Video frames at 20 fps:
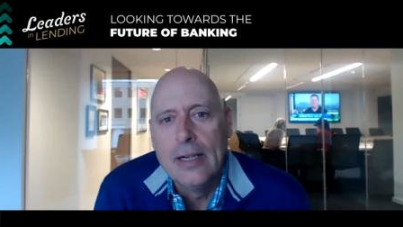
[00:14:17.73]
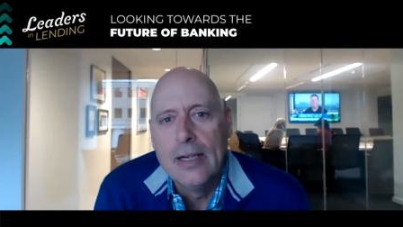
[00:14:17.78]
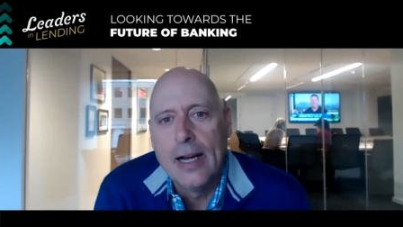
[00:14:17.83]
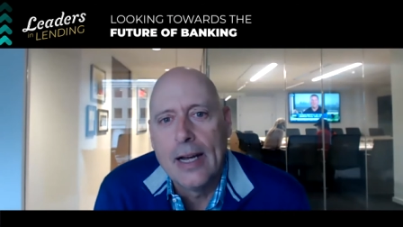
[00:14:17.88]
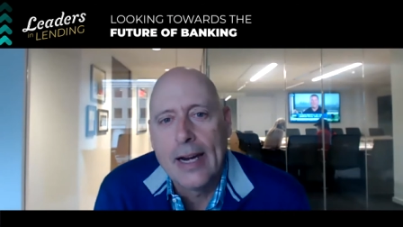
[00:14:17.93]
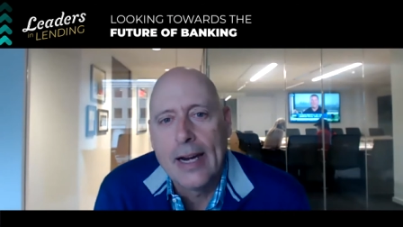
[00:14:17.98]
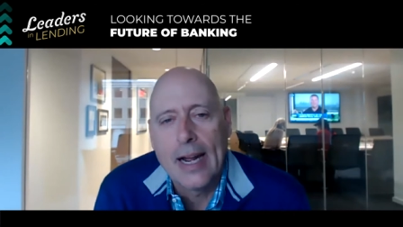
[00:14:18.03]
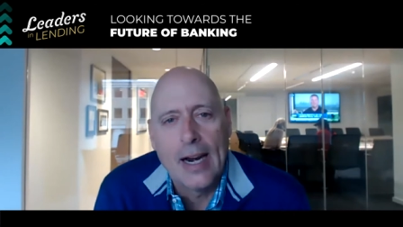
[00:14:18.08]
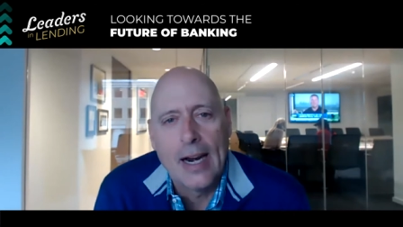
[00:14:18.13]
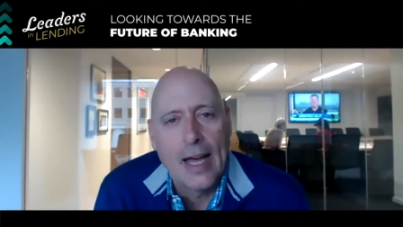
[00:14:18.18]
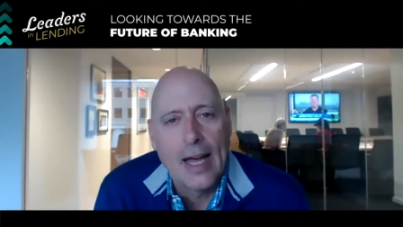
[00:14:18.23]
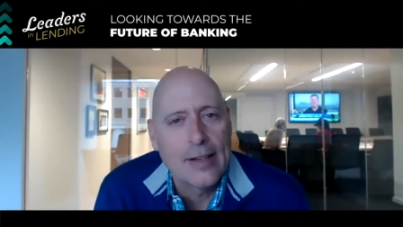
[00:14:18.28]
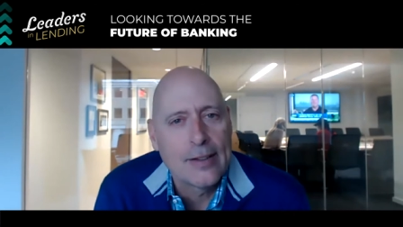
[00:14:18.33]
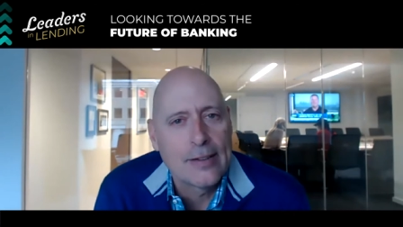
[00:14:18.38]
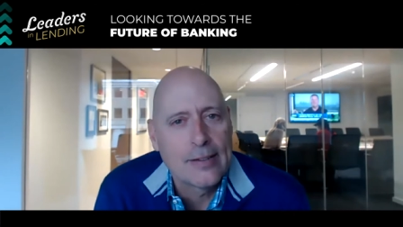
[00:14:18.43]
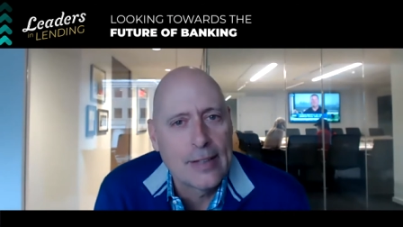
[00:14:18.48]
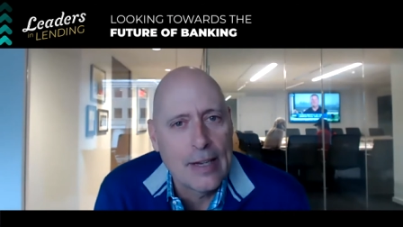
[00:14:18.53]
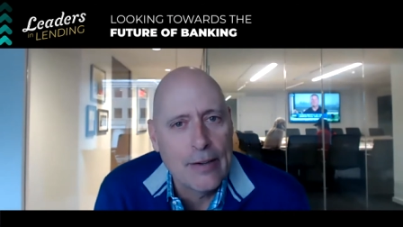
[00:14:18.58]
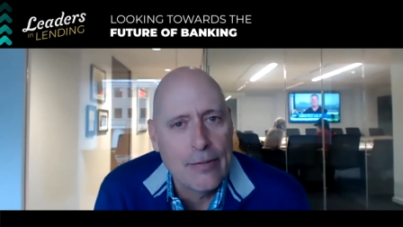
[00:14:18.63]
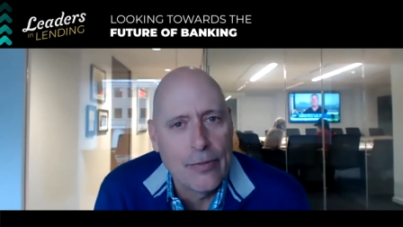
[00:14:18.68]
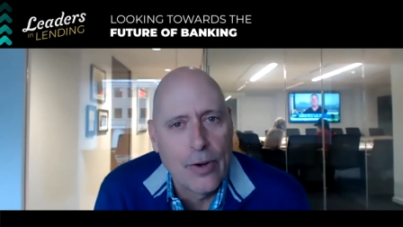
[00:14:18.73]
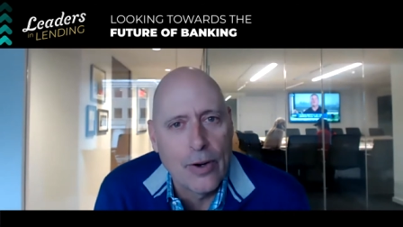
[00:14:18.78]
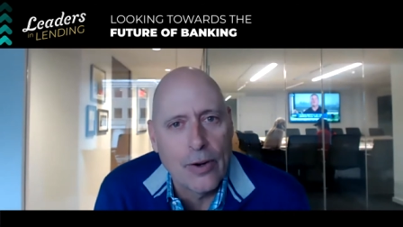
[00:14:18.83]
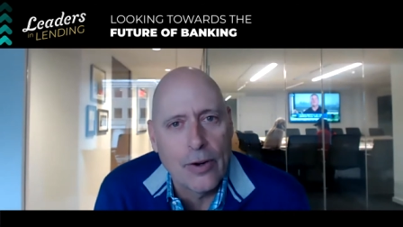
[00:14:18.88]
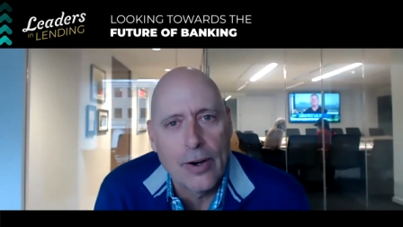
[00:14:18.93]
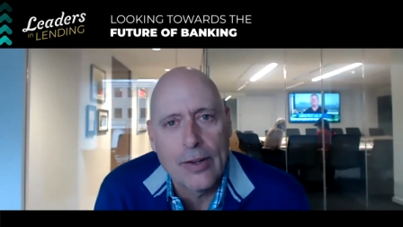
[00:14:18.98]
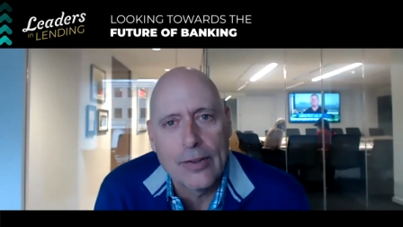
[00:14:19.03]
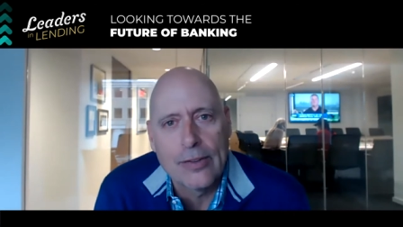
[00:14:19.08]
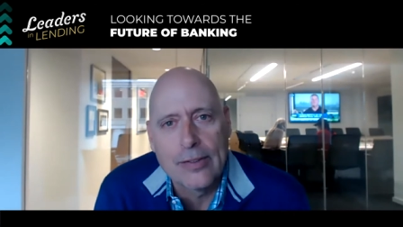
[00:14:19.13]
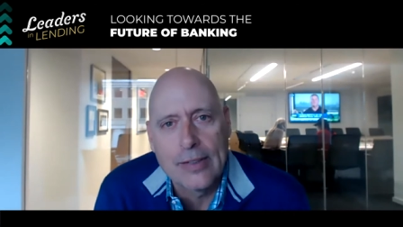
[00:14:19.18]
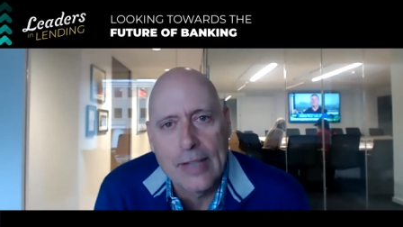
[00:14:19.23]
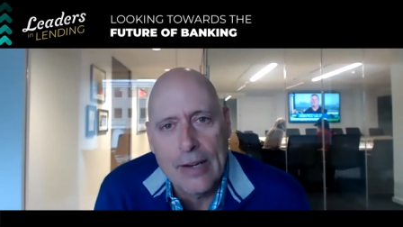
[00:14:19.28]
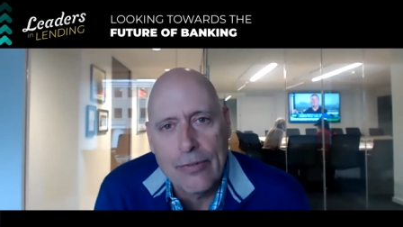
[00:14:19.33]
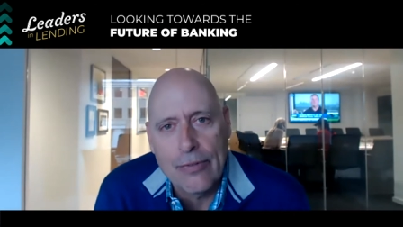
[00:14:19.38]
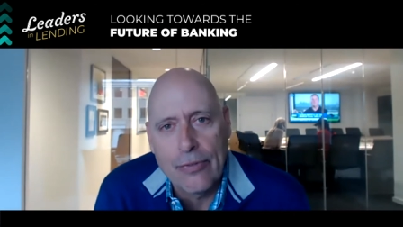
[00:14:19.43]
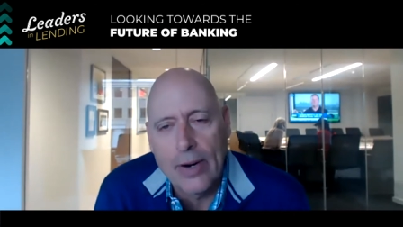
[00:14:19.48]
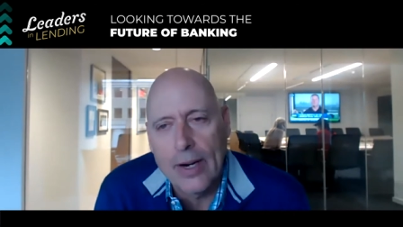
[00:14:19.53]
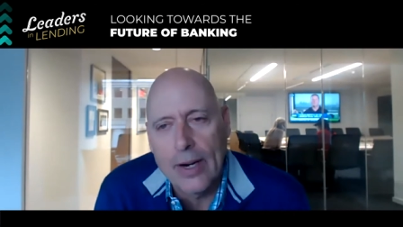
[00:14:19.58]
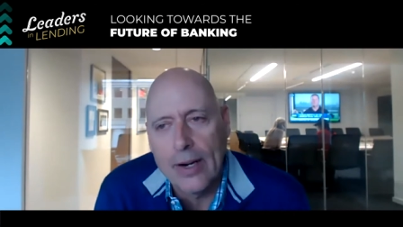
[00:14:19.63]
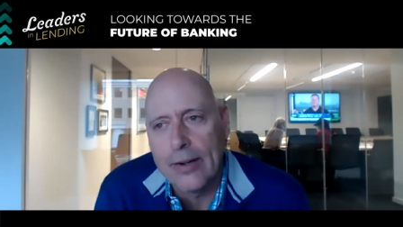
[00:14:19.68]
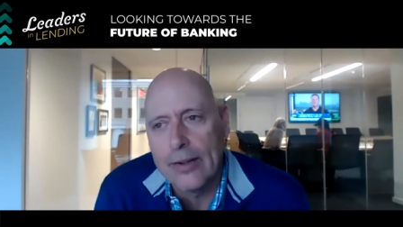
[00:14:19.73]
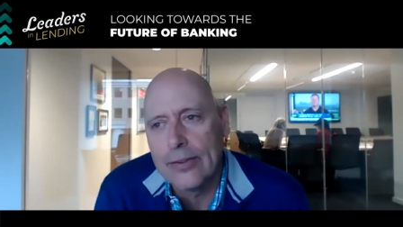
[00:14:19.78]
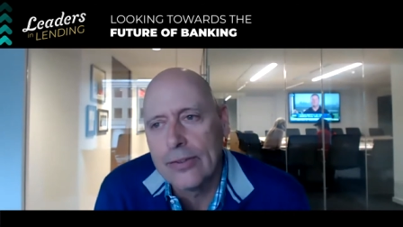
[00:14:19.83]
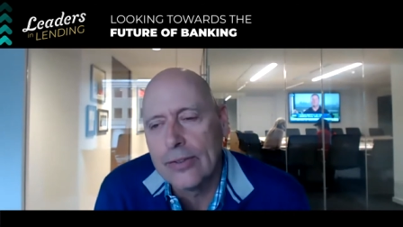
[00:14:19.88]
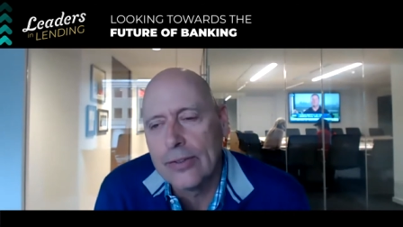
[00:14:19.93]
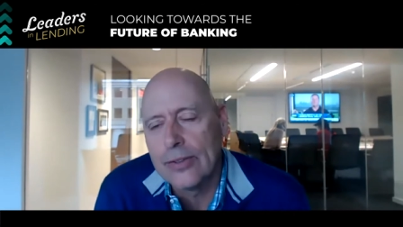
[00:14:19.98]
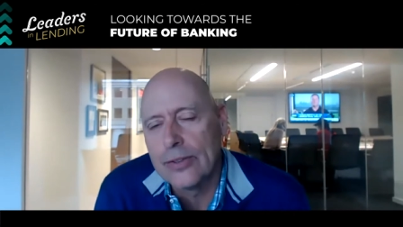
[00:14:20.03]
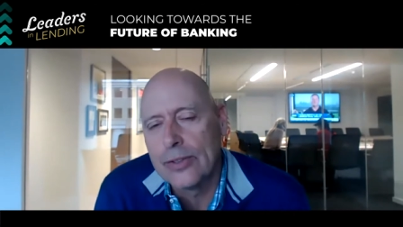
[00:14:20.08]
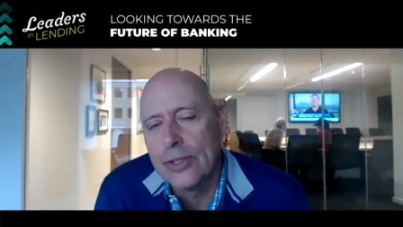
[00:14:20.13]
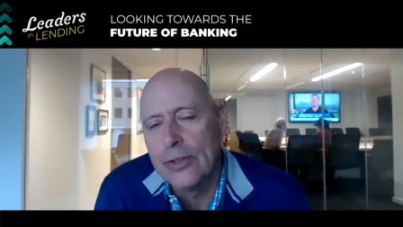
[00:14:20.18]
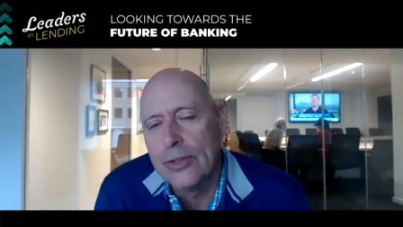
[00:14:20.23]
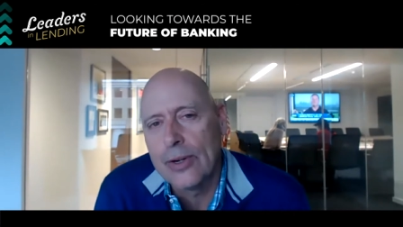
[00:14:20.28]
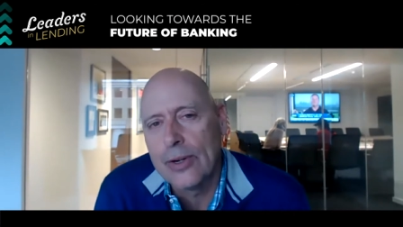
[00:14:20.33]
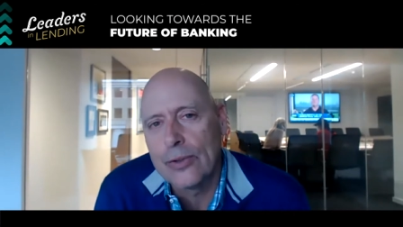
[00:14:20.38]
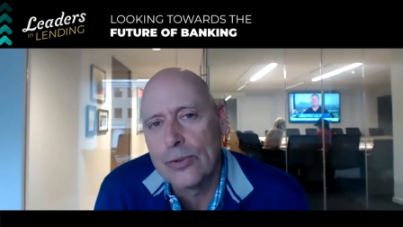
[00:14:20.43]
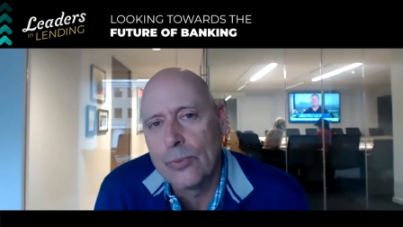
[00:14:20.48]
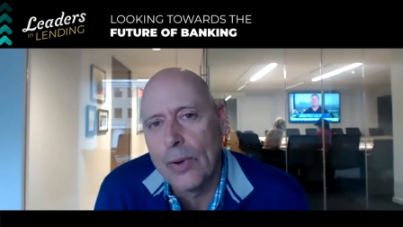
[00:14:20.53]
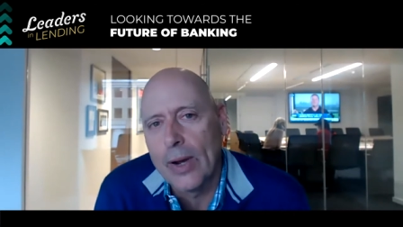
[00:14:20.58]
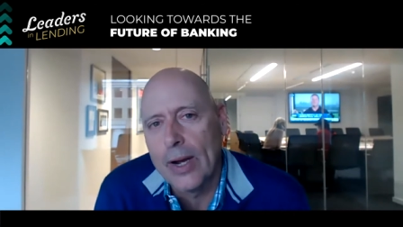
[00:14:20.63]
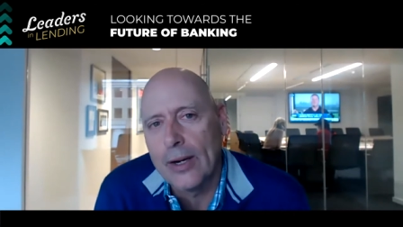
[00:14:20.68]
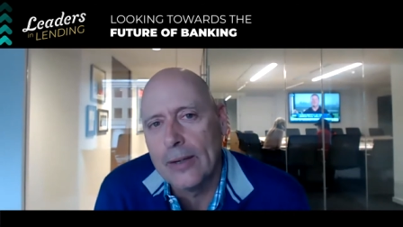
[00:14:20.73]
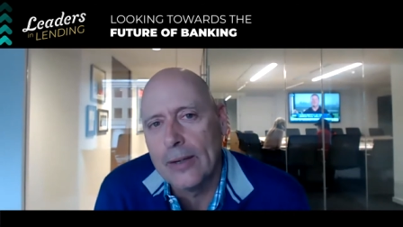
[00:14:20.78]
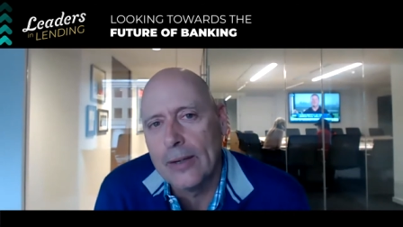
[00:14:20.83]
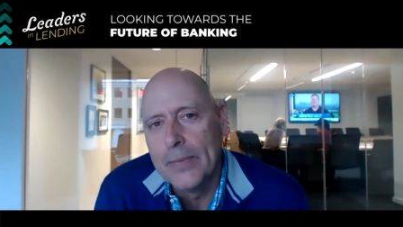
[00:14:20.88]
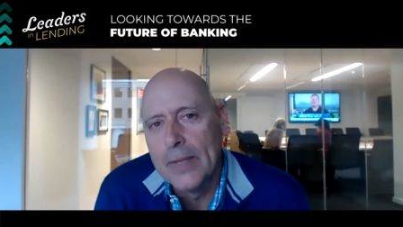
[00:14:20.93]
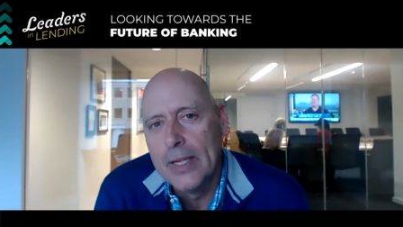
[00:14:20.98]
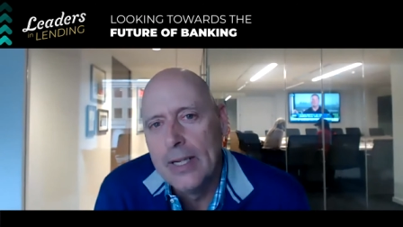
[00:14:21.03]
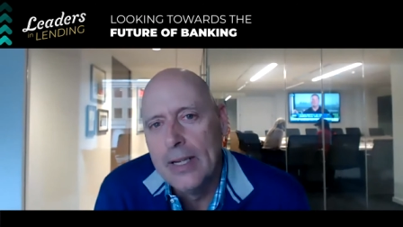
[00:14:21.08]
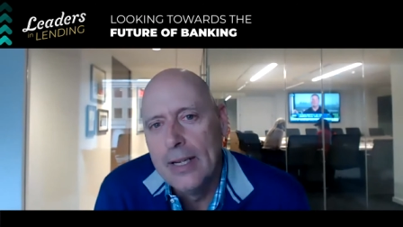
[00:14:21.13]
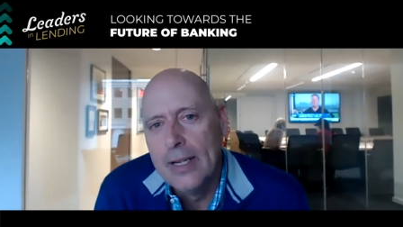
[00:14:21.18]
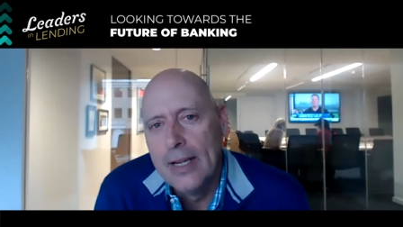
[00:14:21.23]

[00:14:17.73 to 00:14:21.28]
It had a lot of safeguards, safe rails to it as well,